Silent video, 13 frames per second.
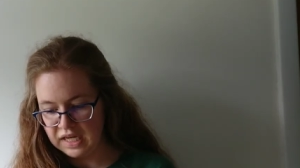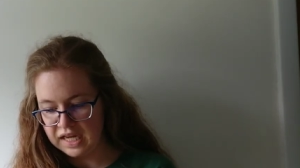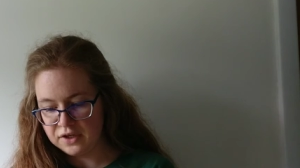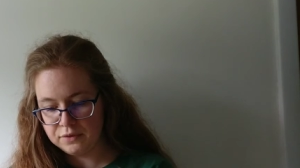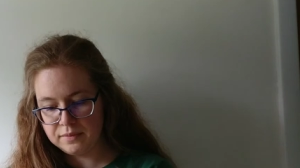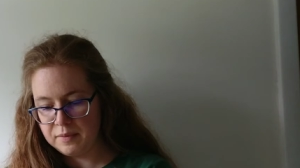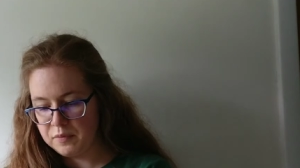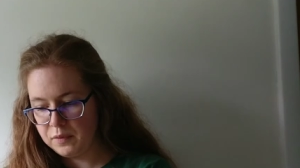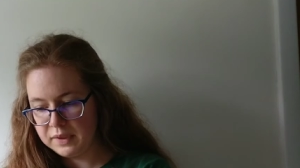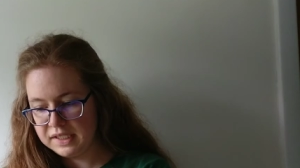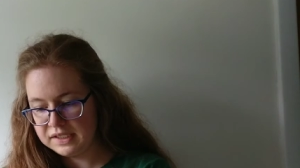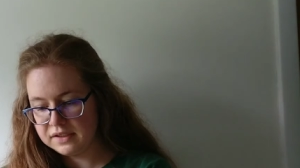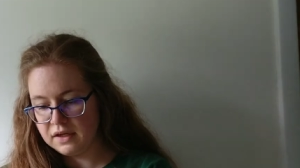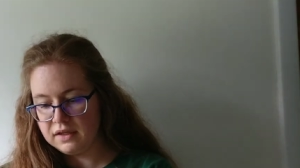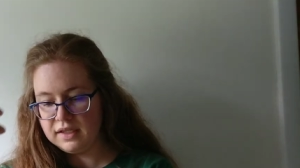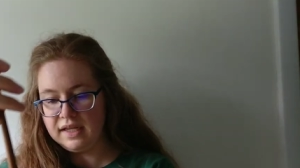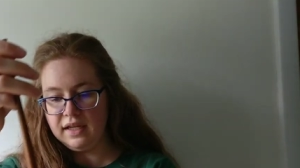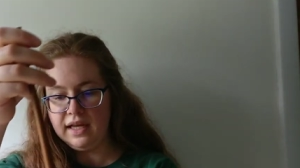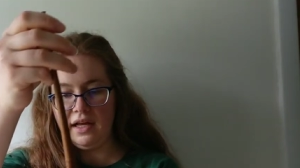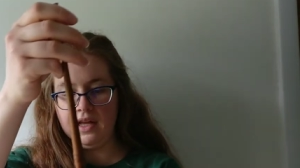I don't remember what it's called.
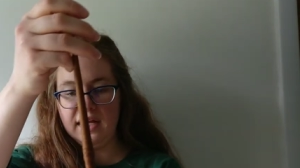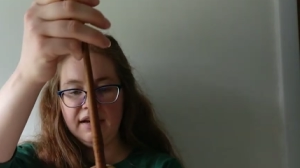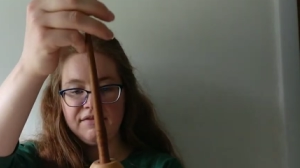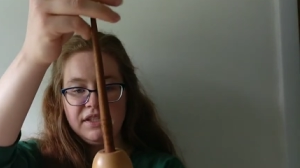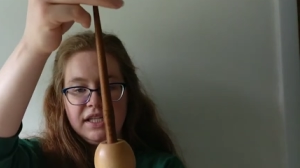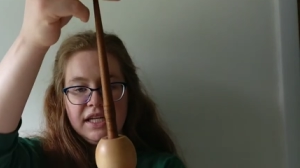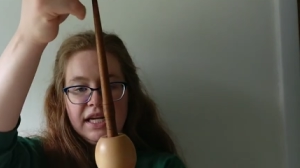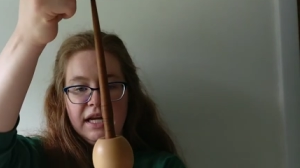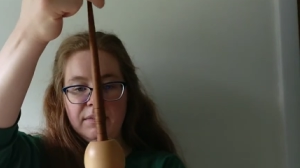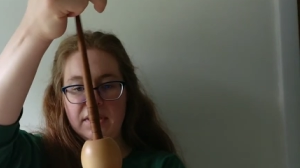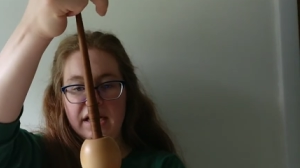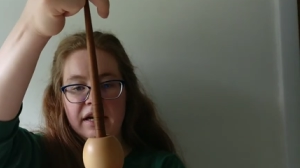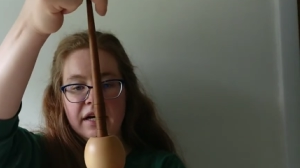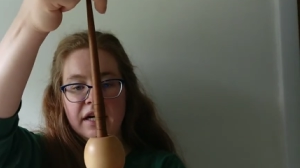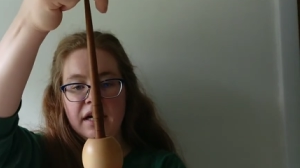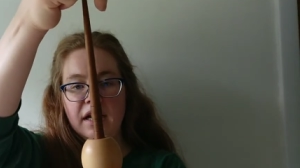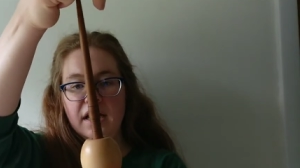I'll have to look it up later.